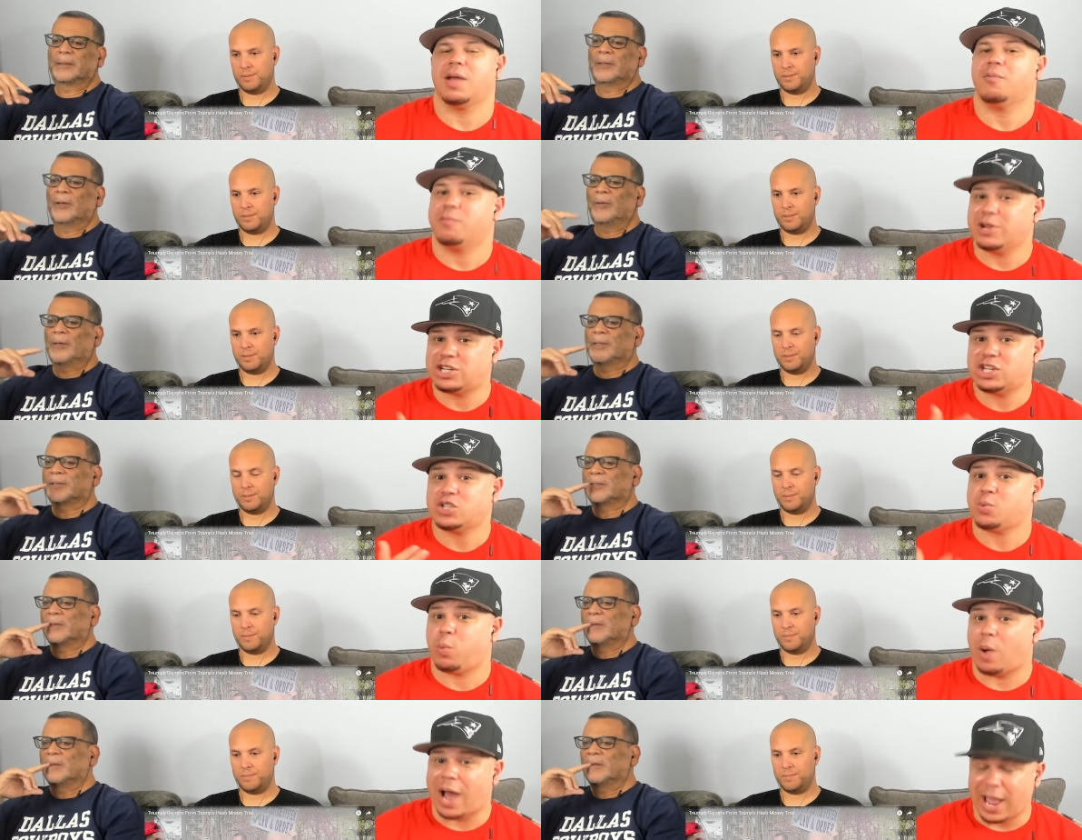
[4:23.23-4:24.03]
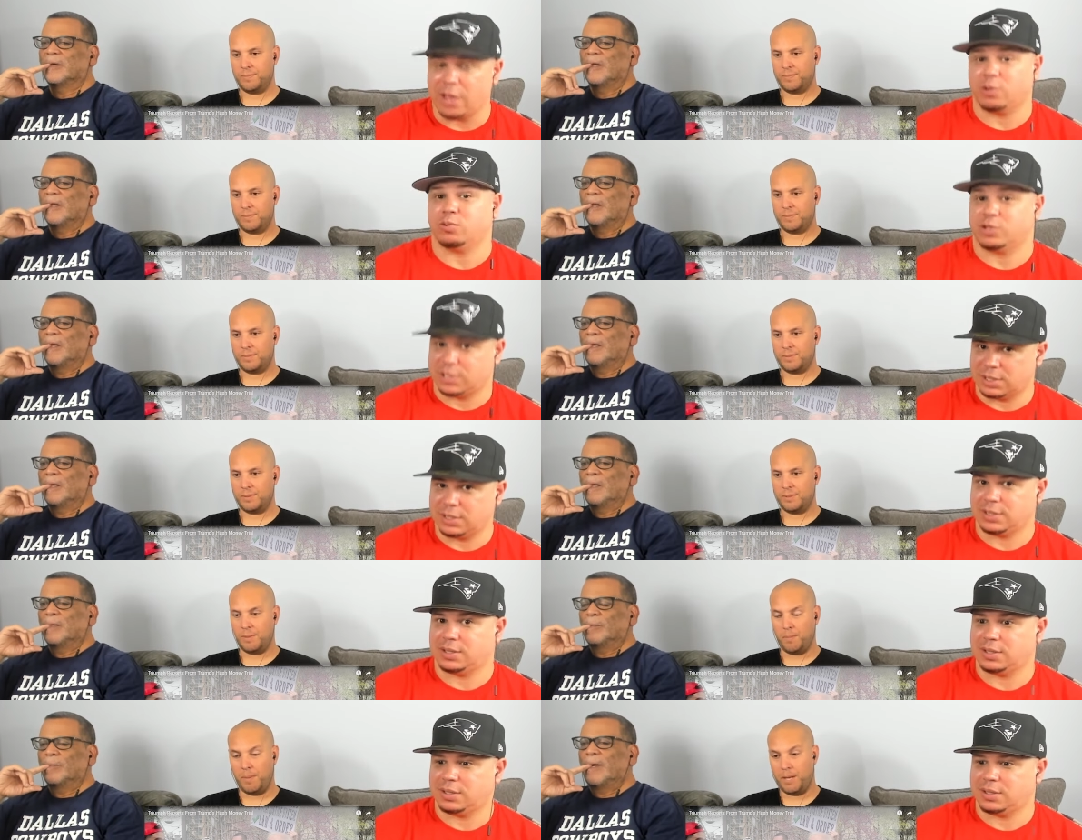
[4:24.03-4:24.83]
Speaker 1: No Which question. is wild.
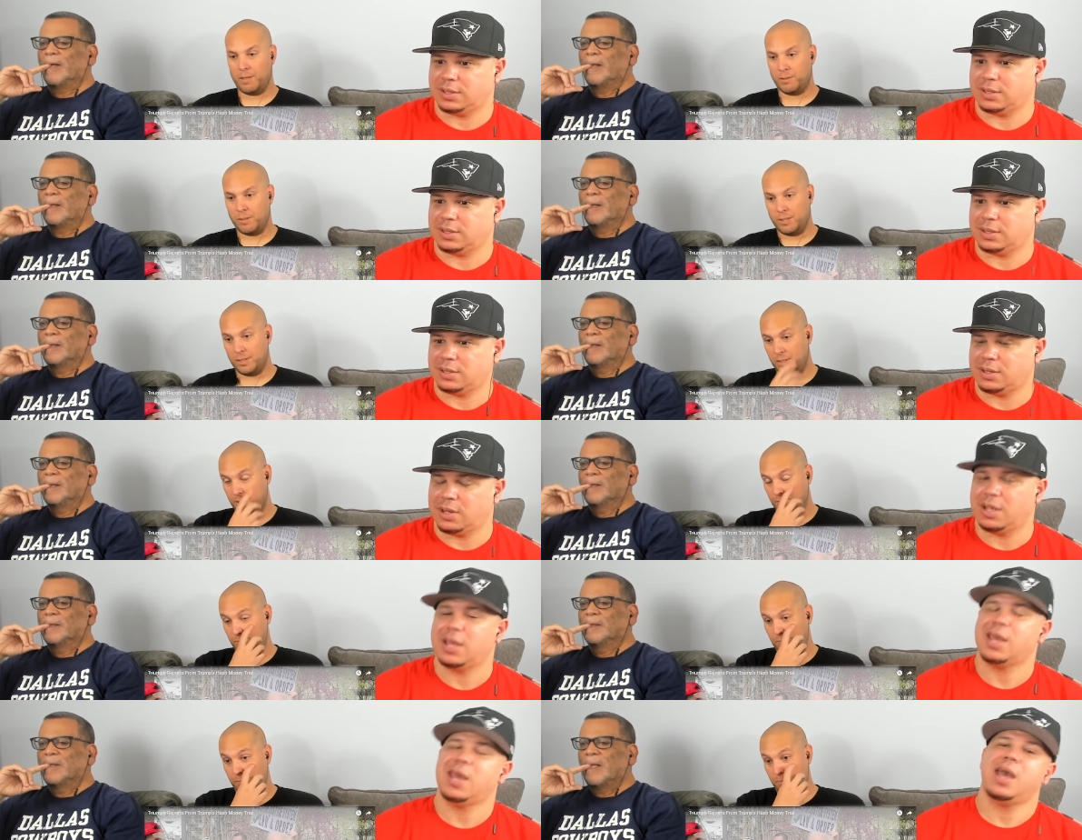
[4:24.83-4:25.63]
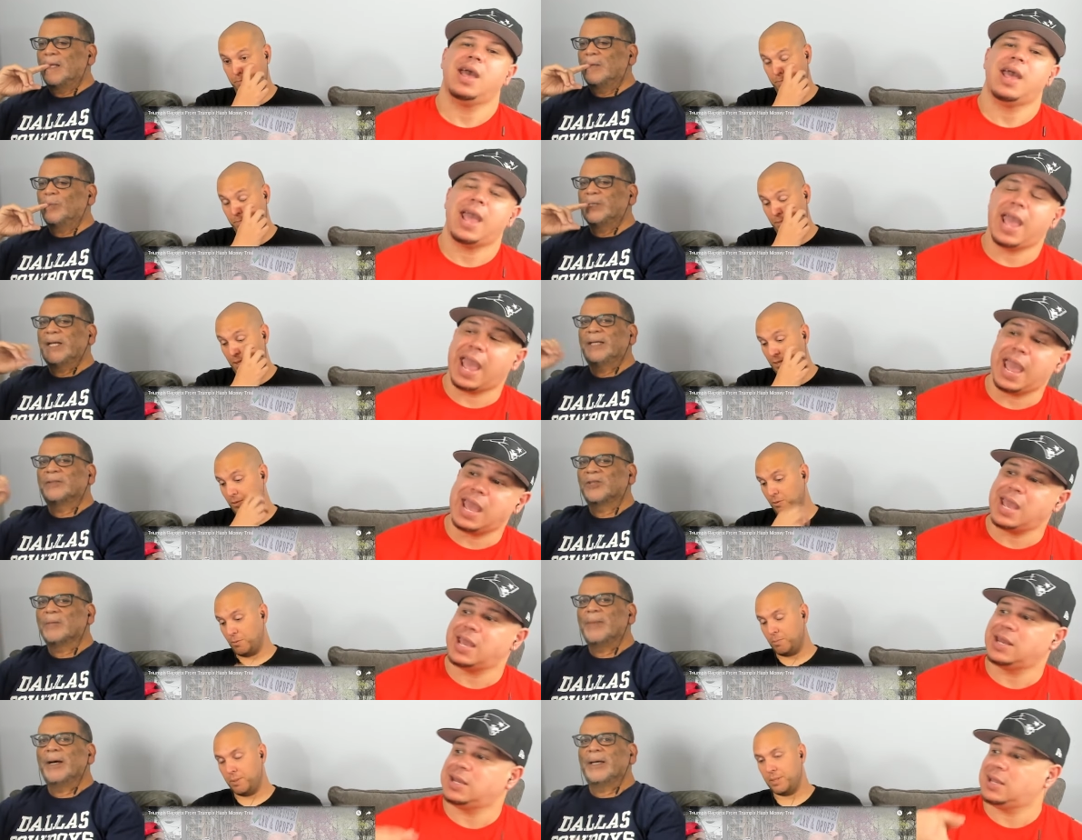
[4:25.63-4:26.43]
And Mike, just. and when
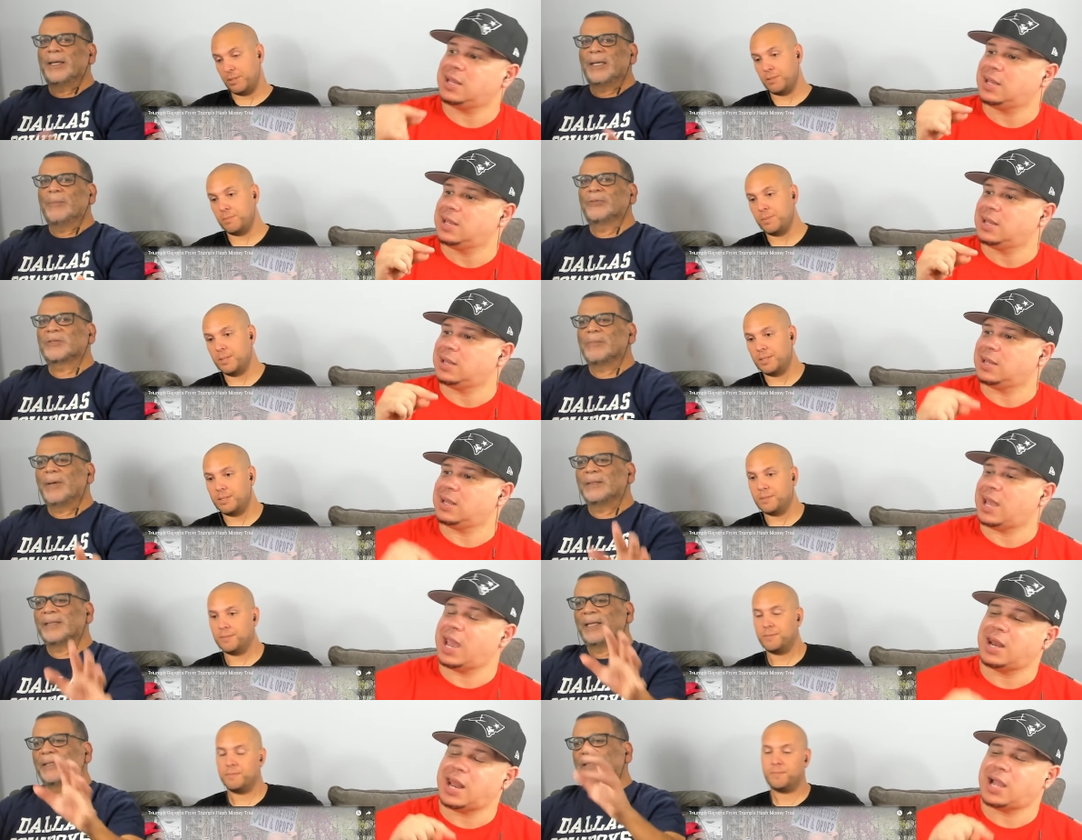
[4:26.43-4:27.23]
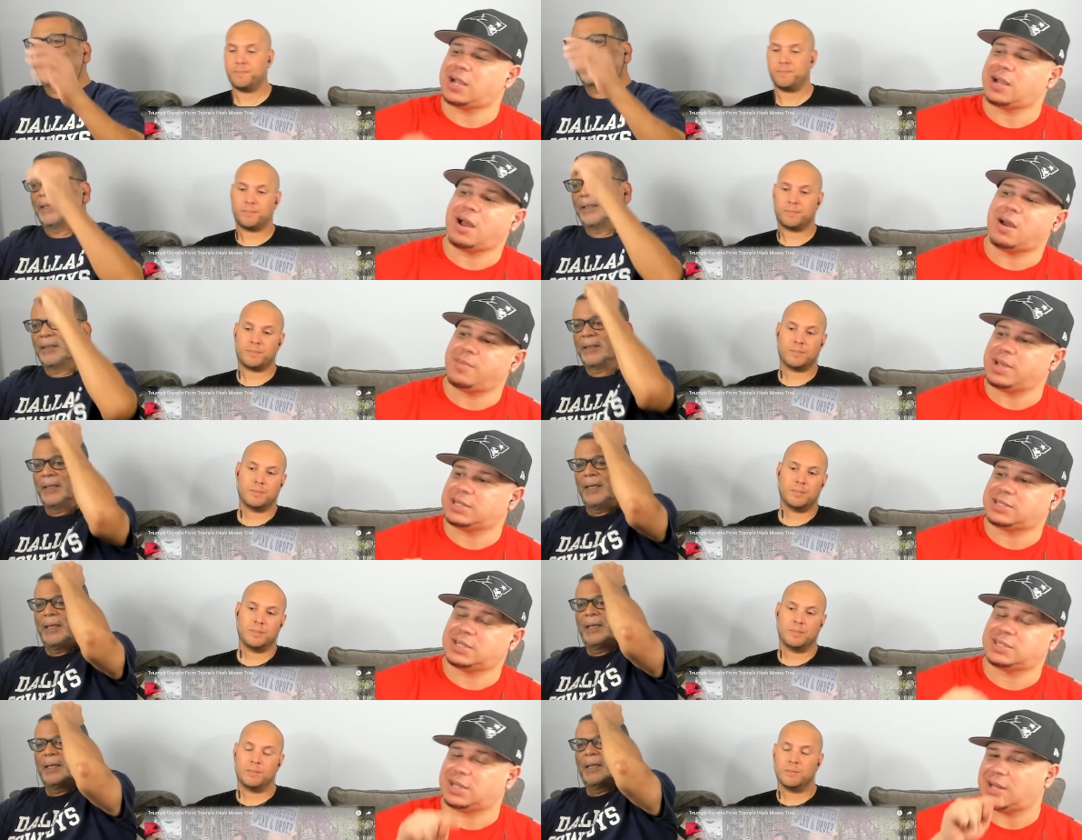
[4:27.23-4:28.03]
and, I come on him, and that, that
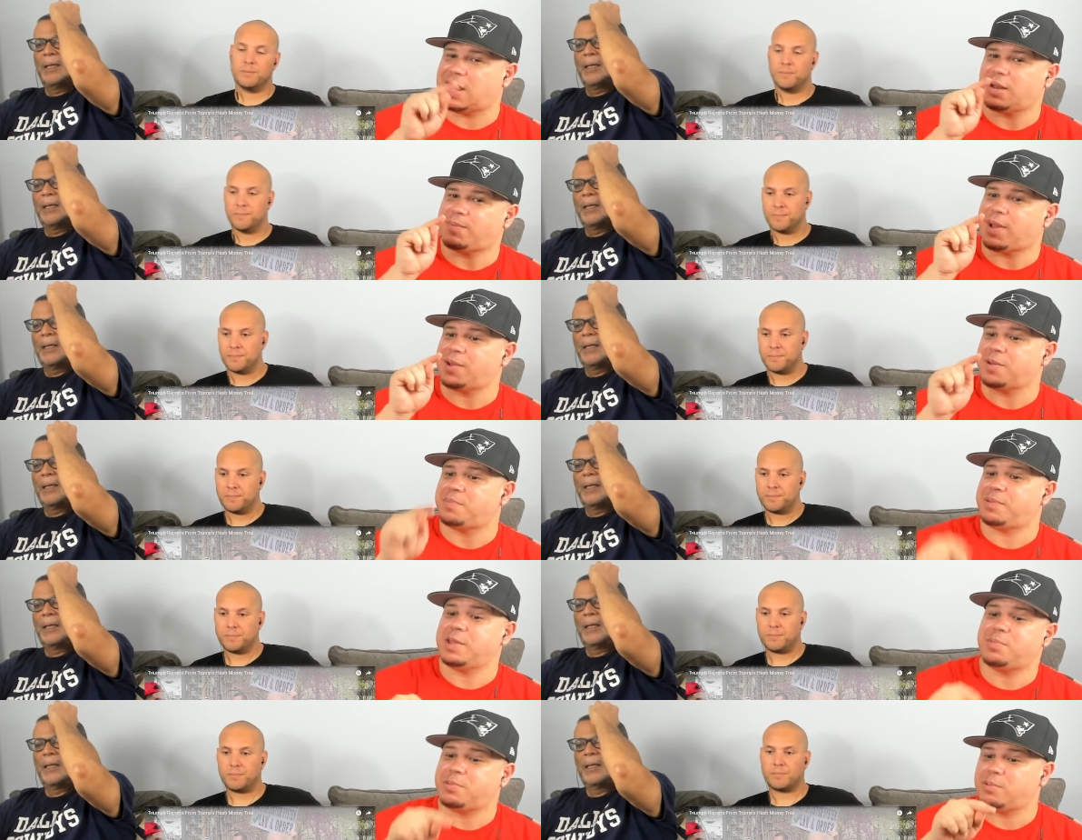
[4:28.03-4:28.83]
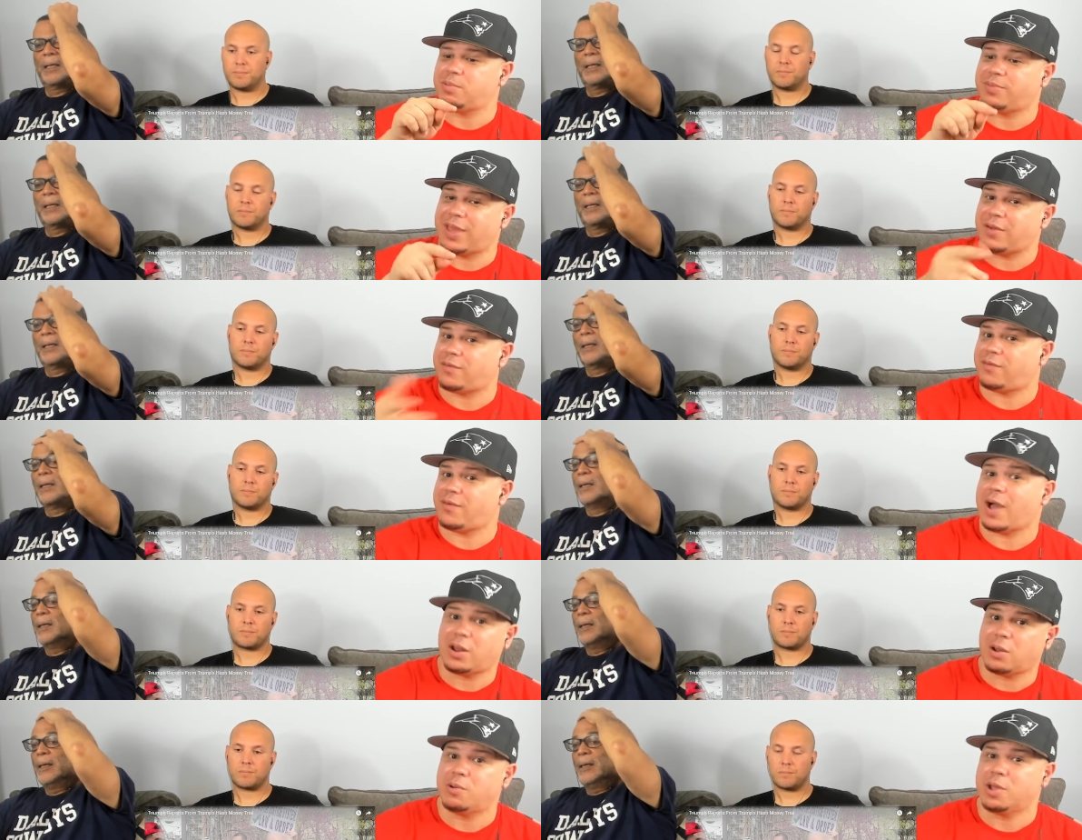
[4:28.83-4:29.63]
comment says a lot about the people that
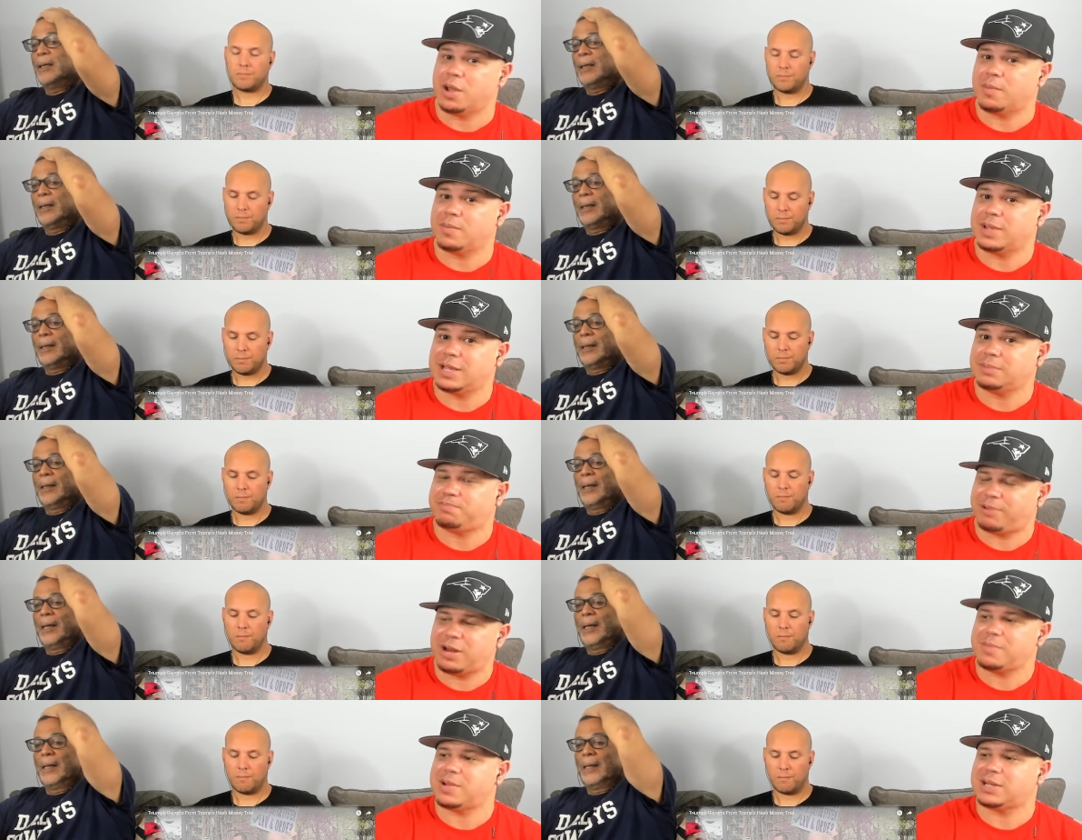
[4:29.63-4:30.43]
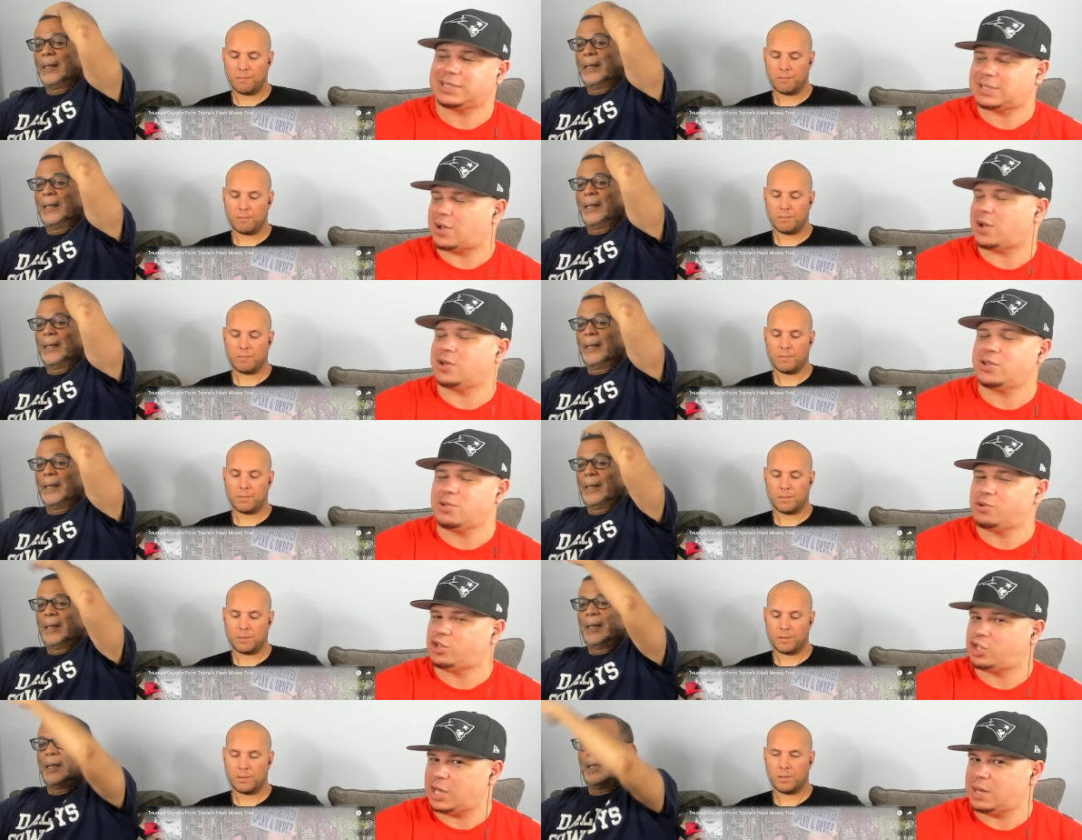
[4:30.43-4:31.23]
follow him. He's pretty much calling
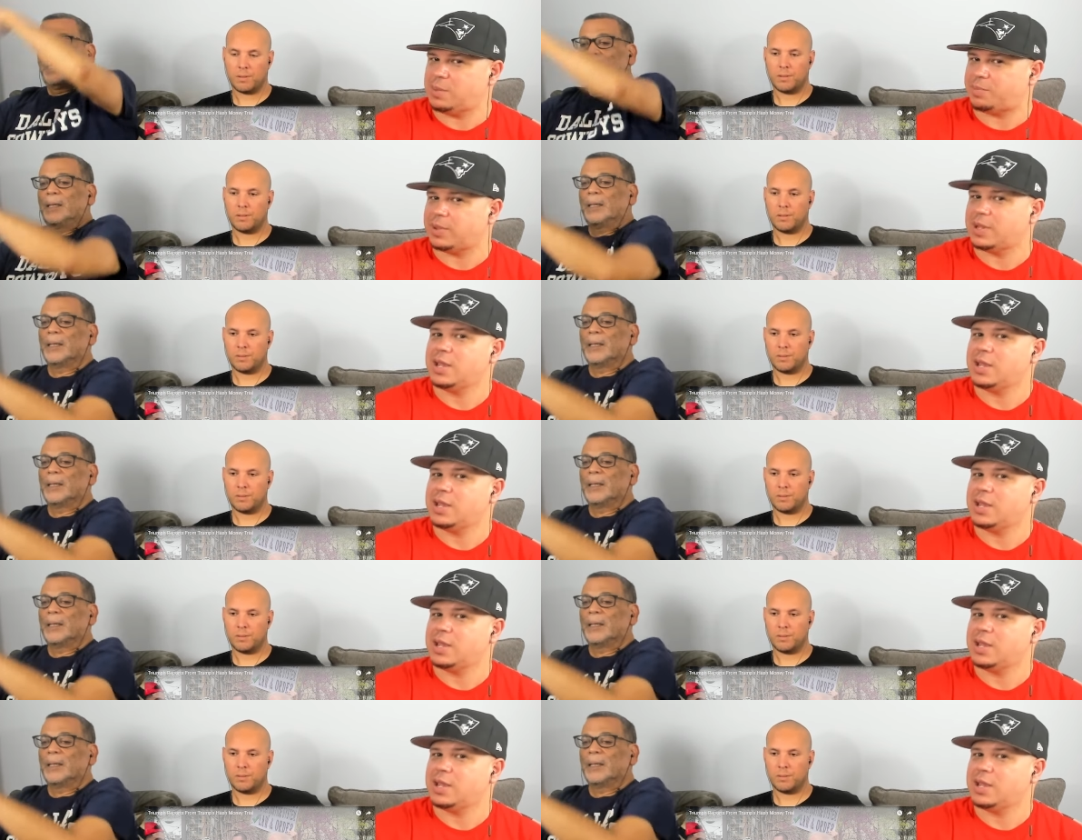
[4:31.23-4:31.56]
you sheep.